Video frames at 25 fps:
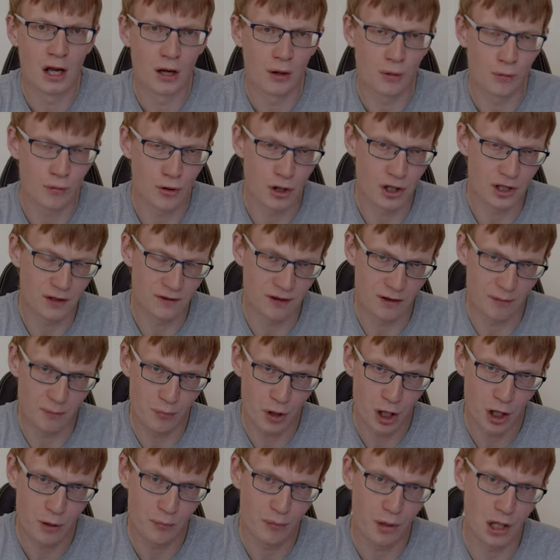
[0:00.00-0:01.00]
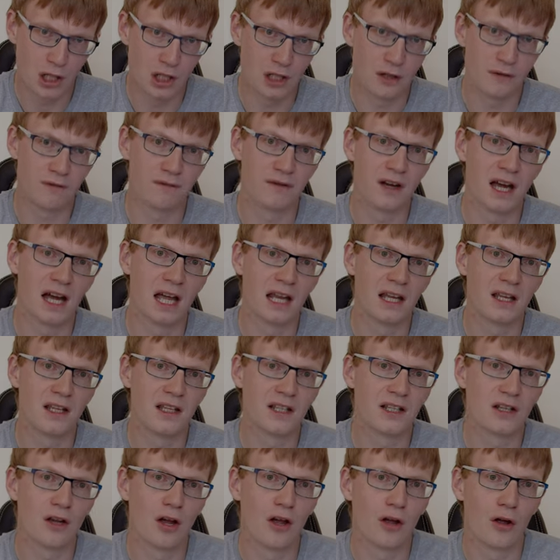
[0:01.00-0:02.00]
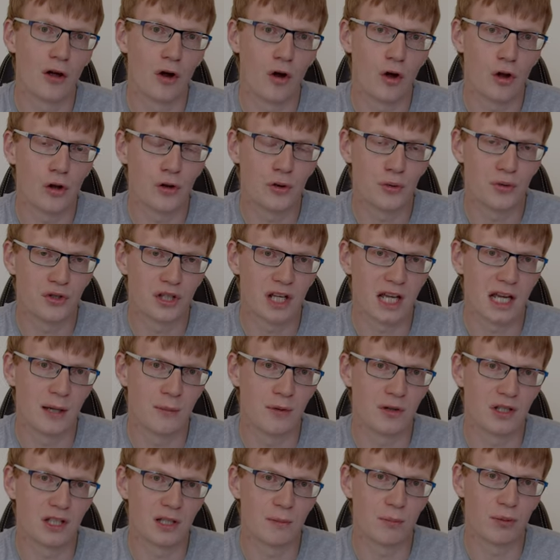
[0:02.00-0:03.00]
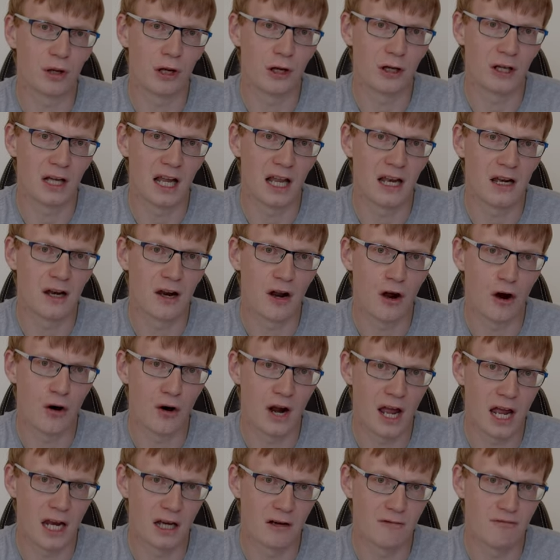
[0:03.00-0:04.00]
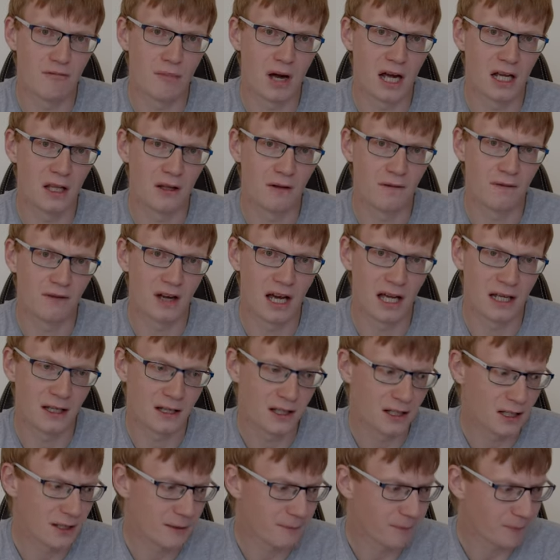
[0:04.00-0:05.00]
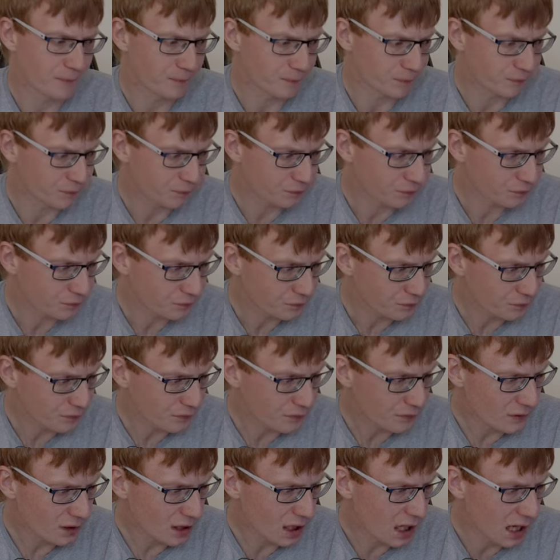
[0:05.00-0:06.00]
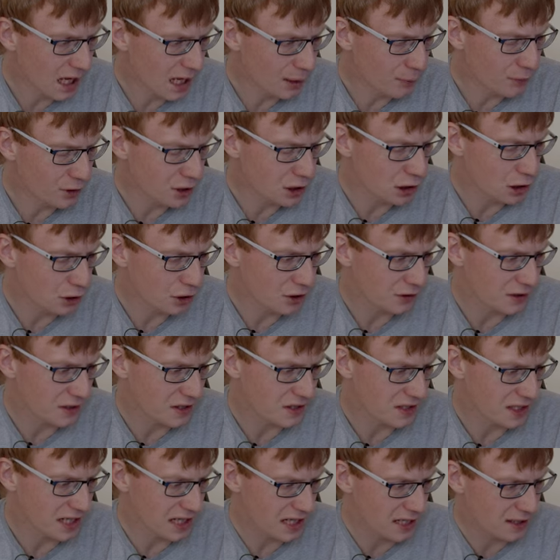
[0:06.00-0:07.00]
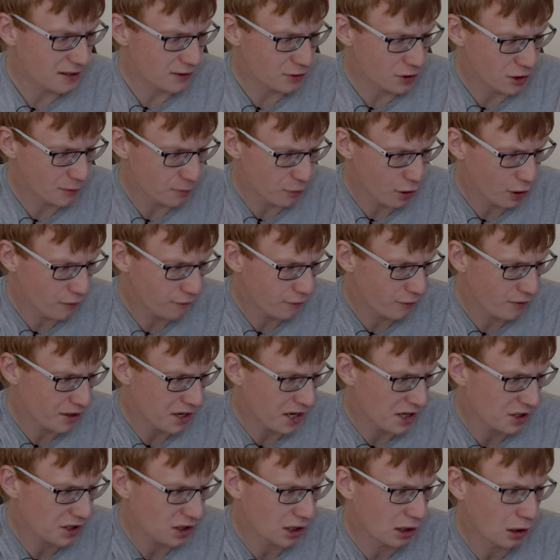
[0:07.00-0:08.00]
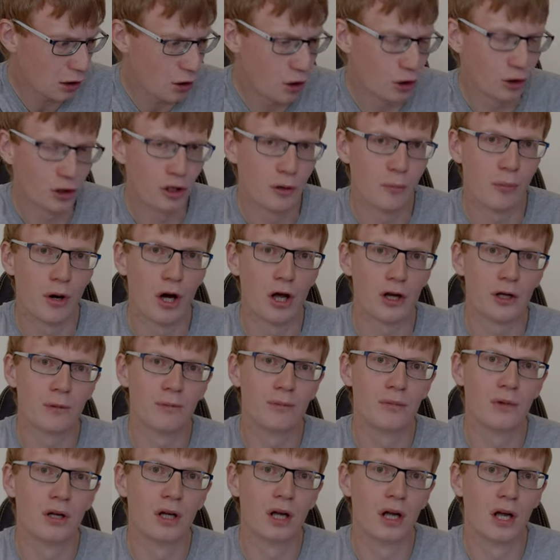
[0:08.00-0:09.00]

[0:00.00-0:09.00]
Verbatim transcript: Whereas if you have bottom mounted fans, all those cables that plug in are hidden by the fans. And when you look at this case, there's a perforation along the bottom.